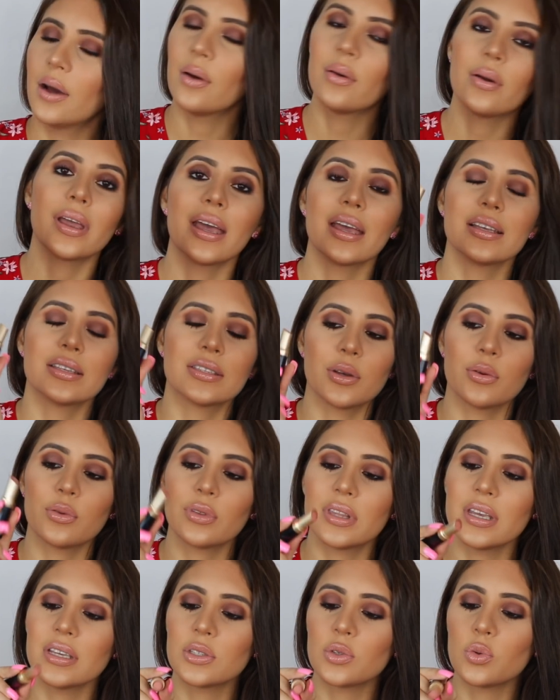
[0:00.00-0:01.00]
Okay, so
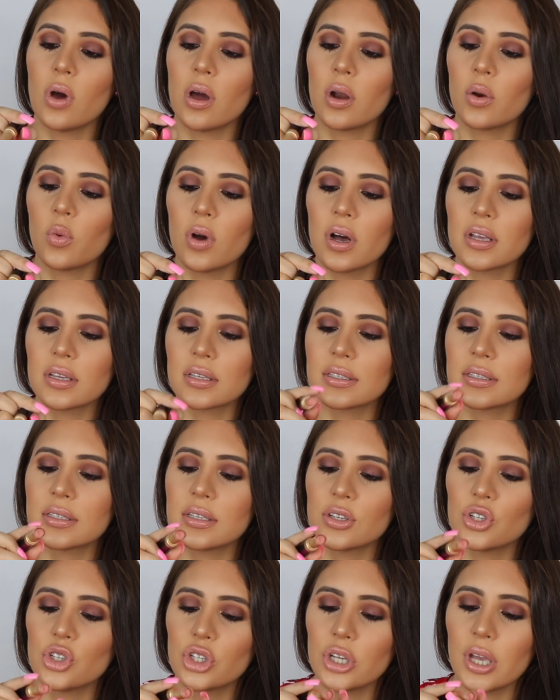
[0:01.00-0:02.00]
this one was
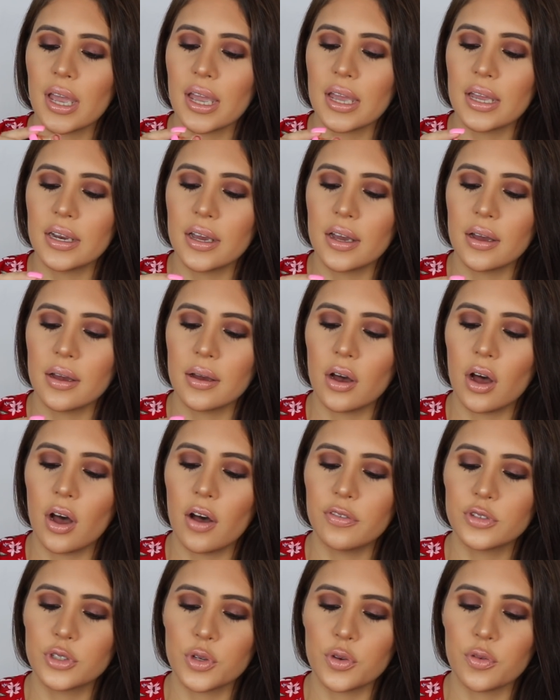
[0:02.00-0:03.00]
the shade
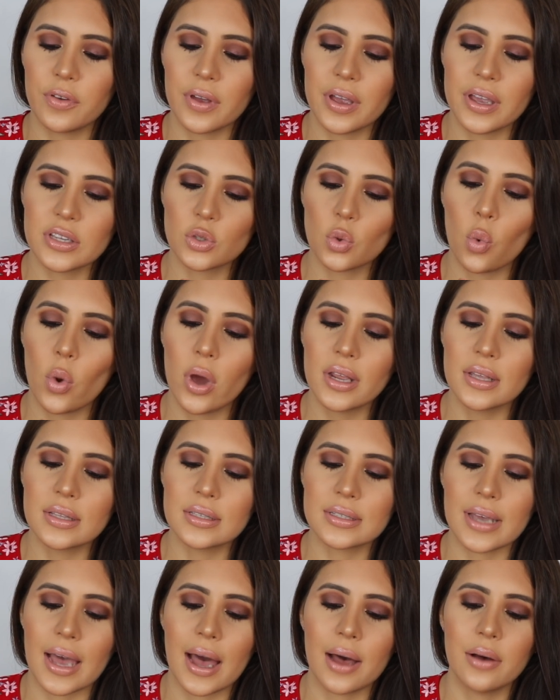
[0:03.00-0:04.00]
of Too Faced When in
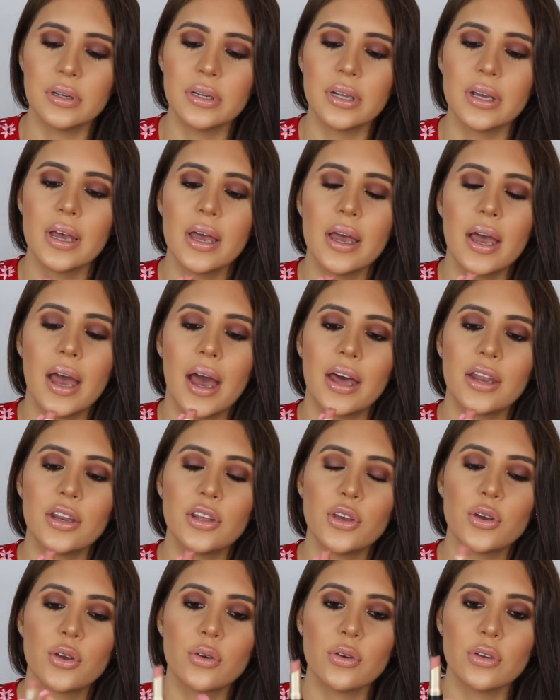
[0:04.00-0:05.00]
Doubt, and
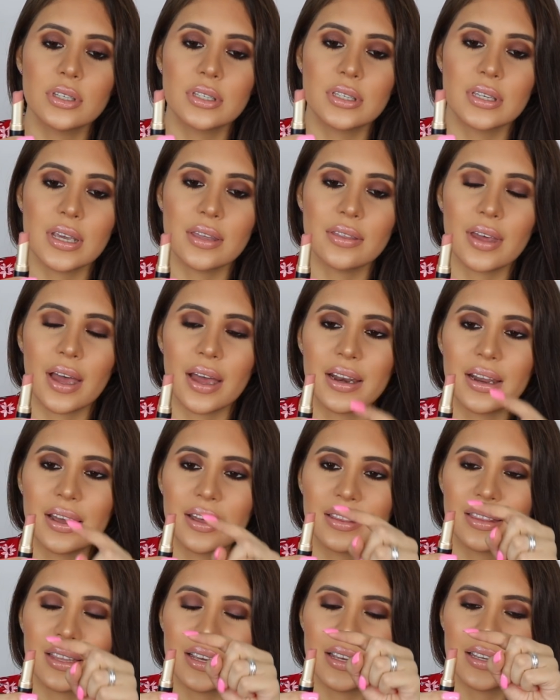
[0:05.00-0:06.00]
you could see that
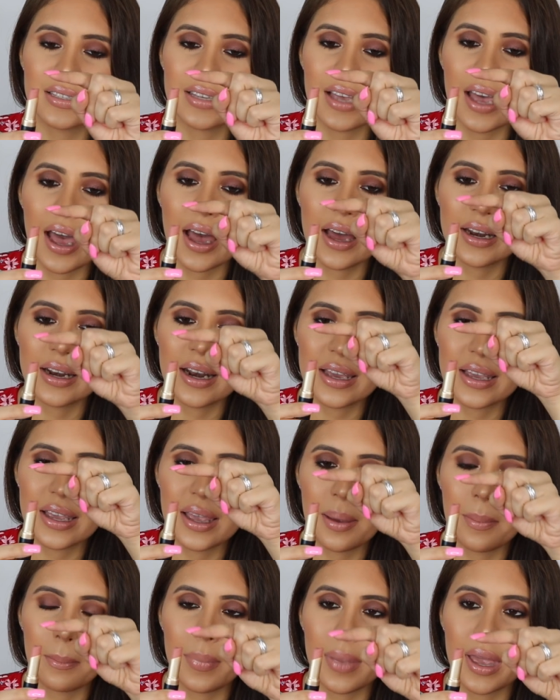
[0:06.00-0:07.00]
these had like
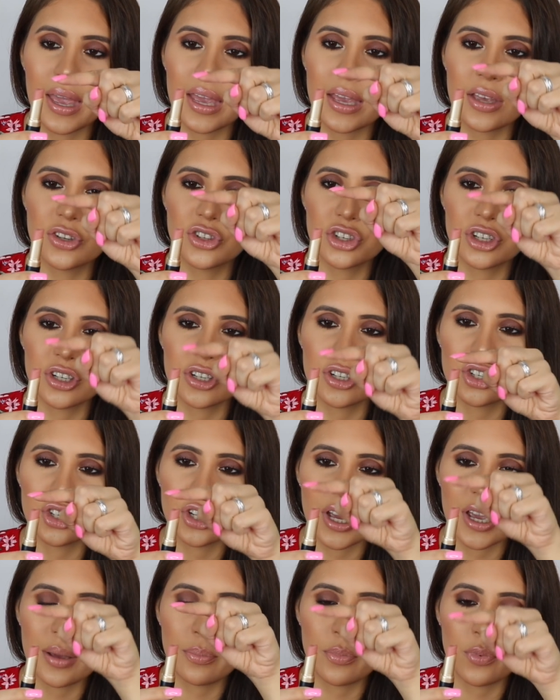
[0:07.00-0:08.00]
a major
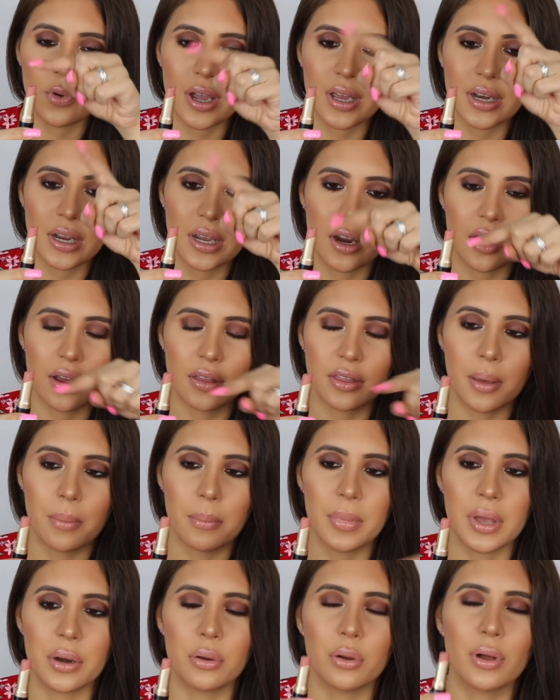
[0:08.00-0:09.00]
shape right here in the
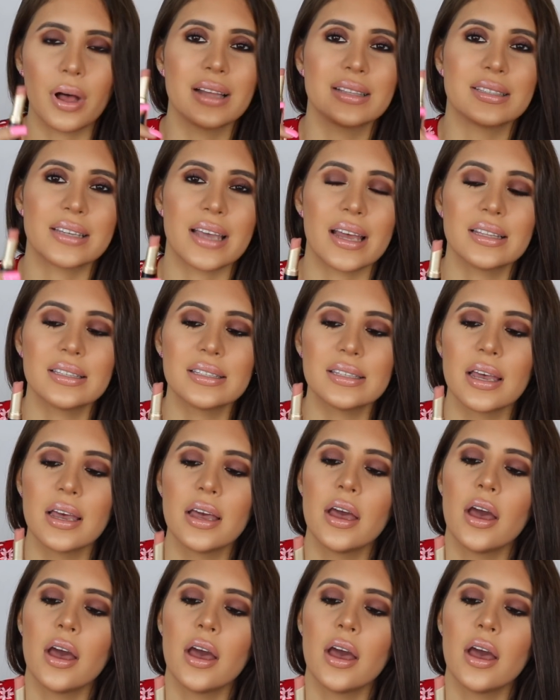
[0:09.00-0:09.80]
middle, a dent